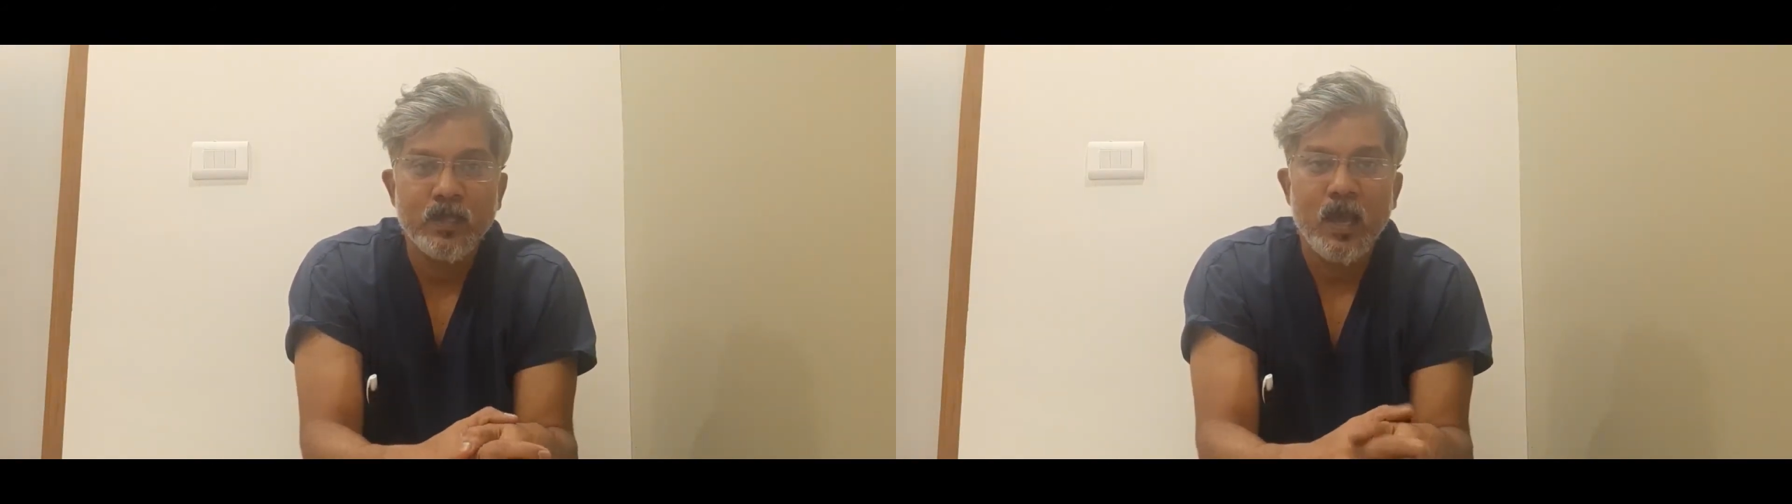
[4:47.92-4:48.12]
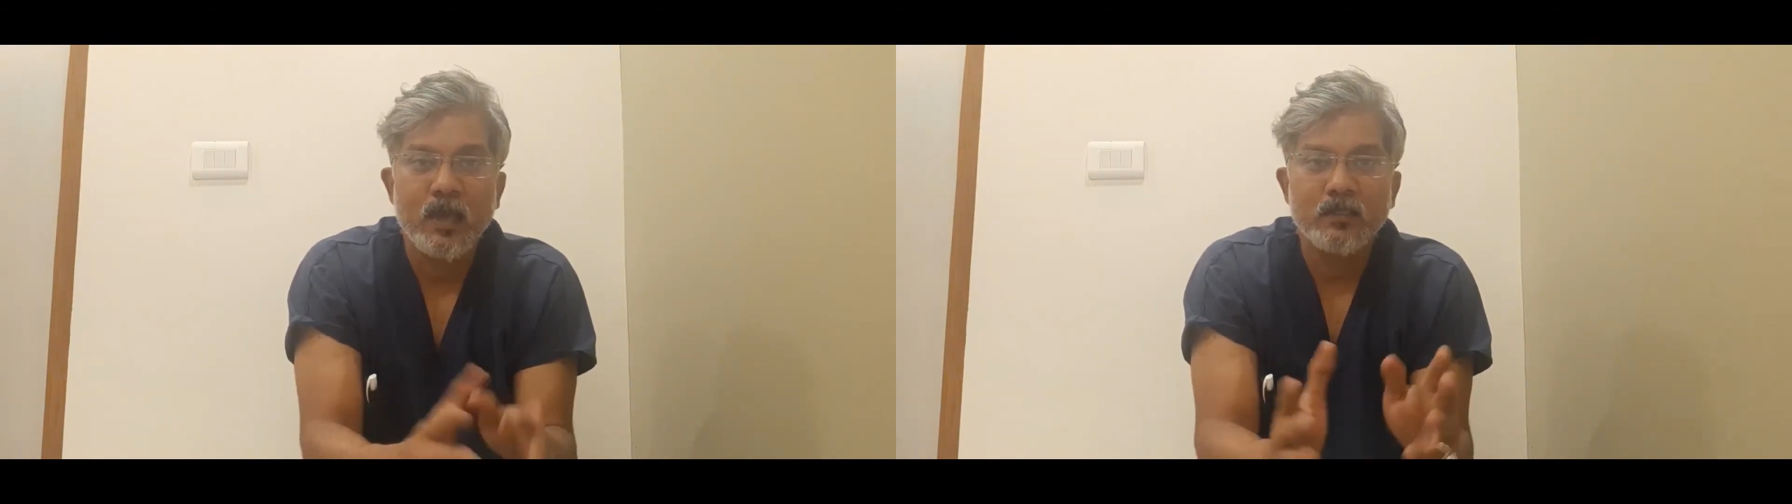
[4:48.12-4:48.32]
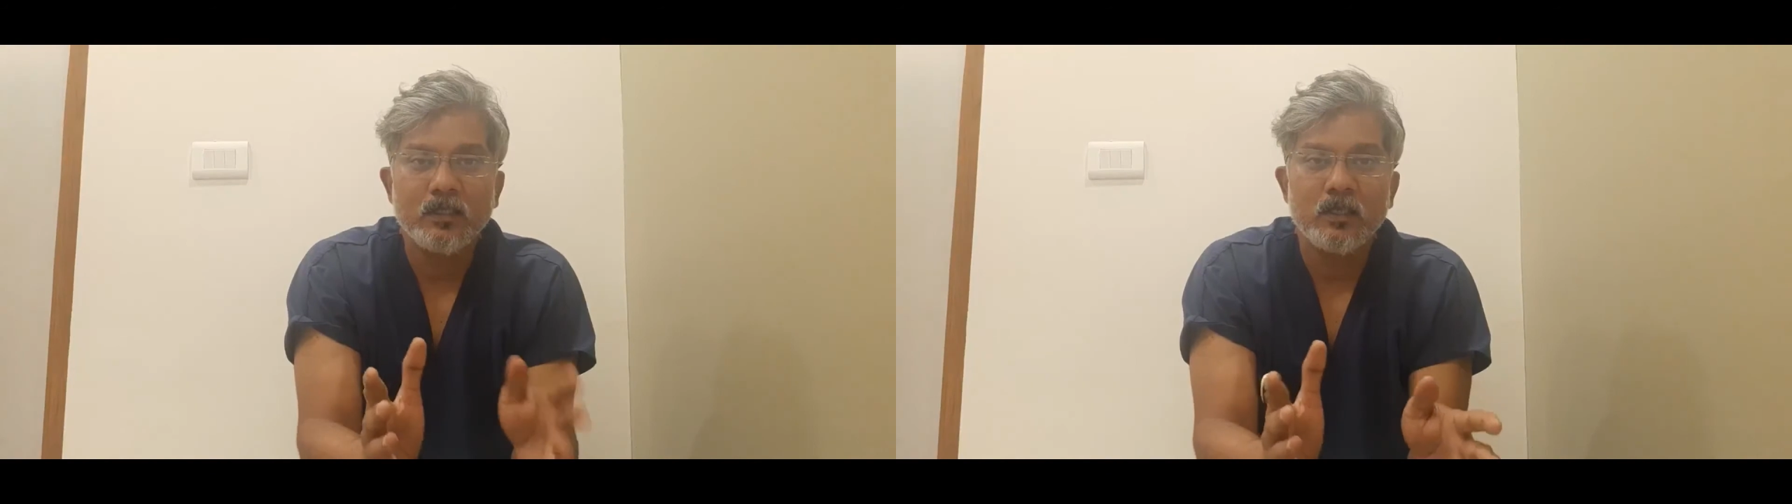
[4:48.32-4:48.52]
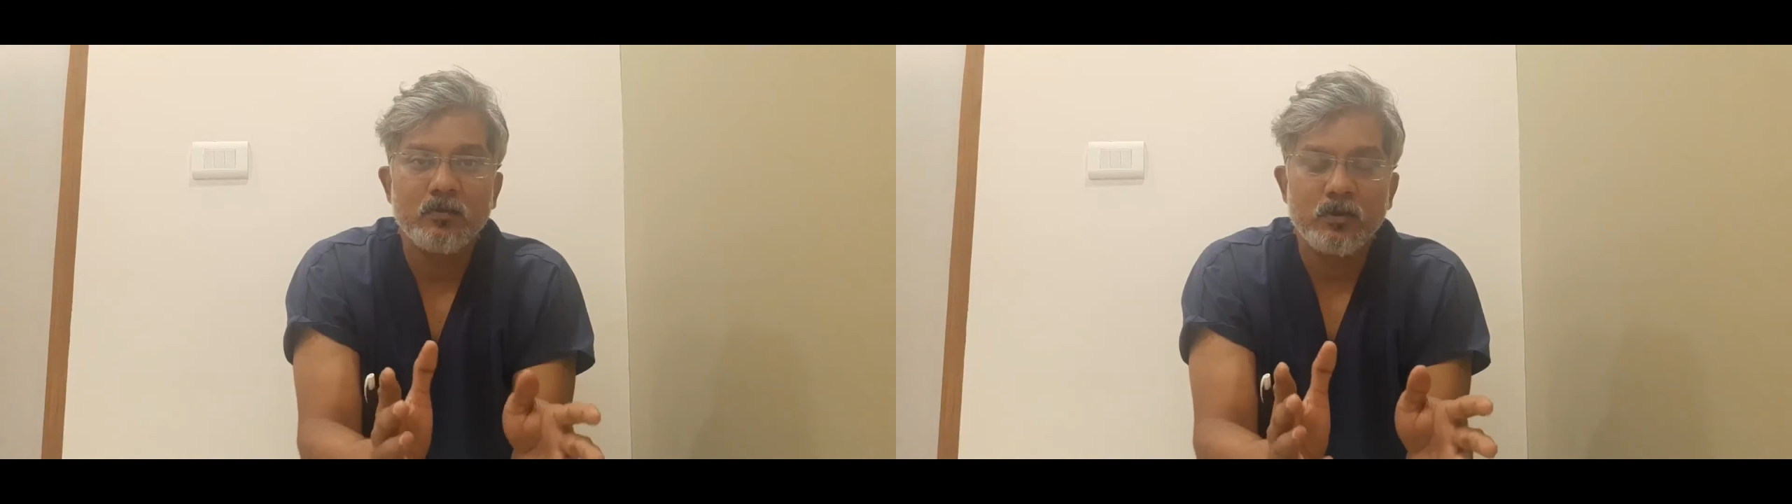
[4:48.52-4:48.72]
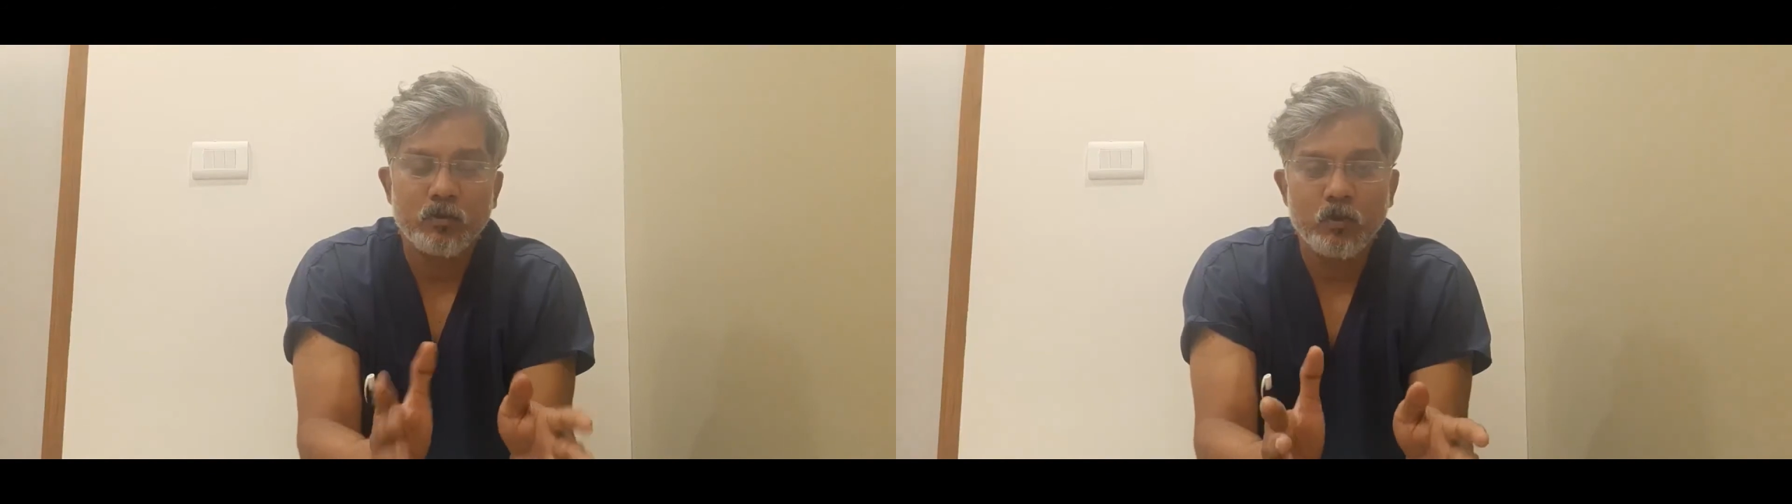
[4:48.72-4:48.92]
As a
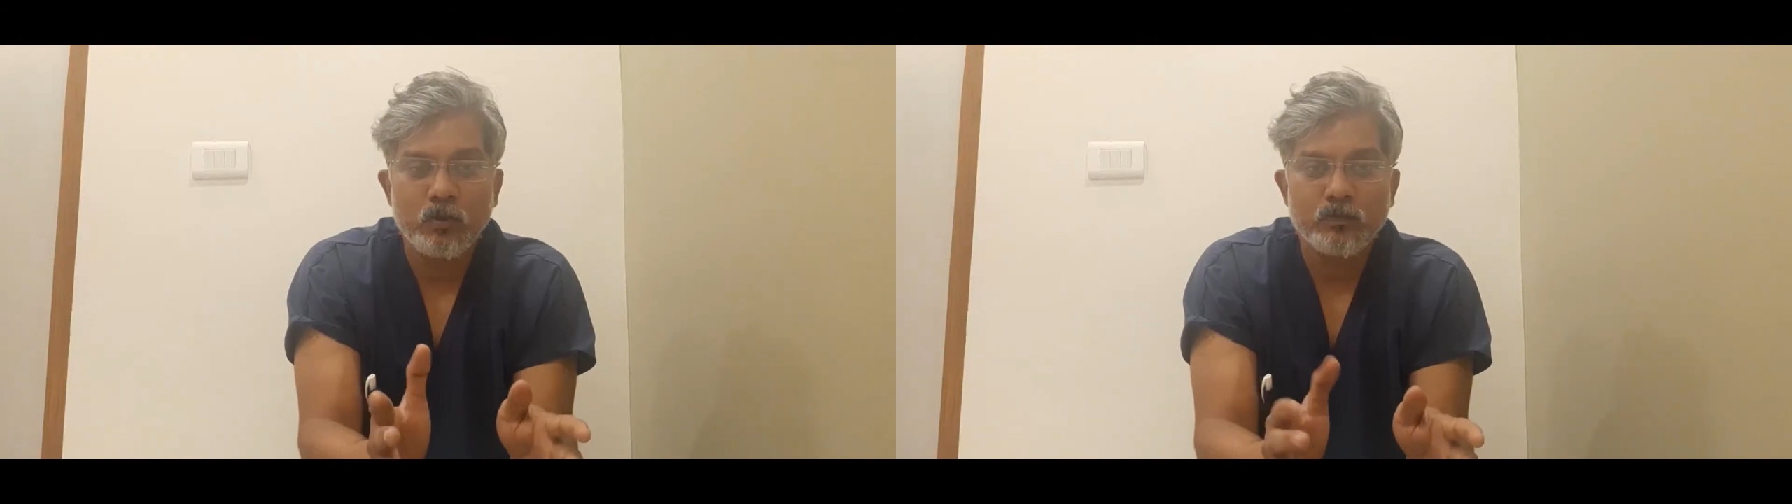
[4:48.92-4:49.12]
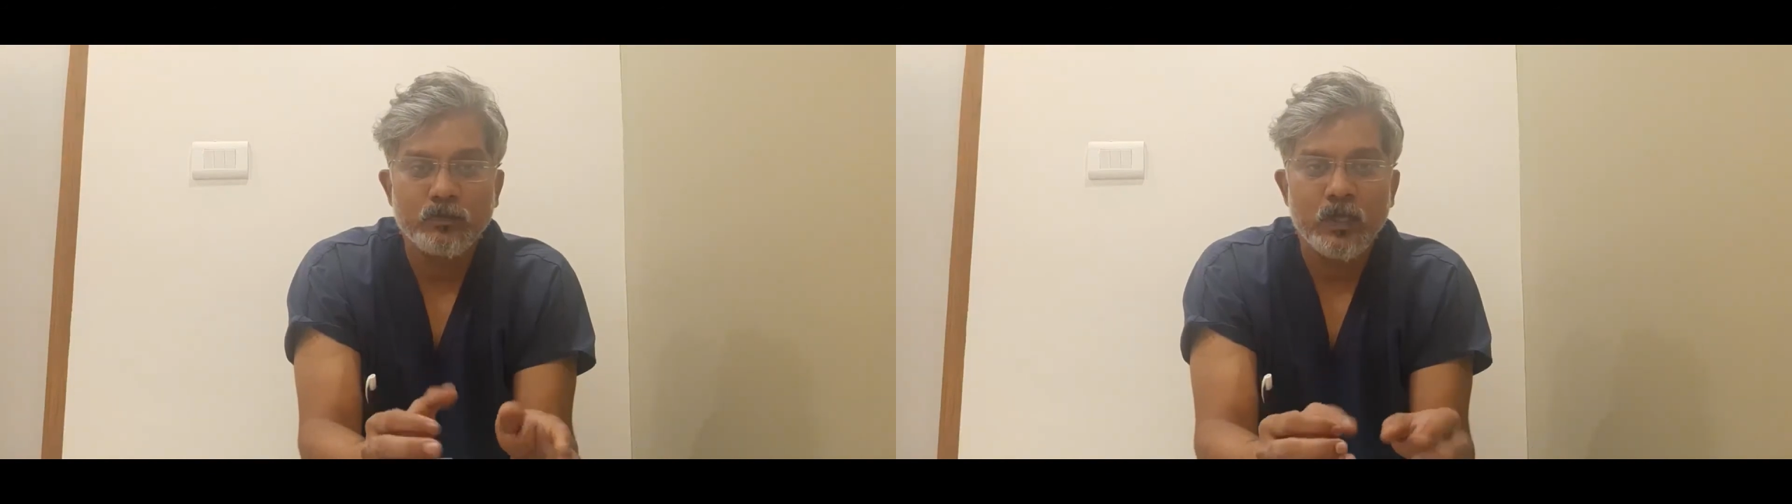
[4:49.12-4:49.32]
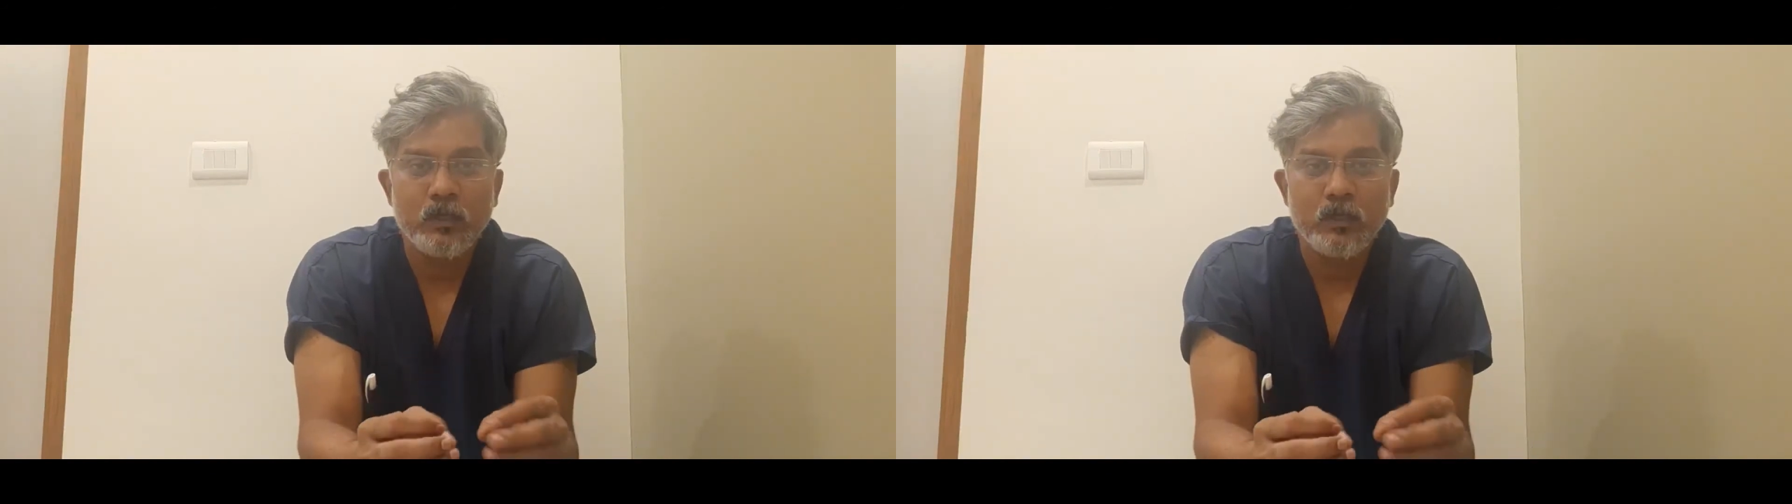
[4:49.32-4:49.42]
general rule,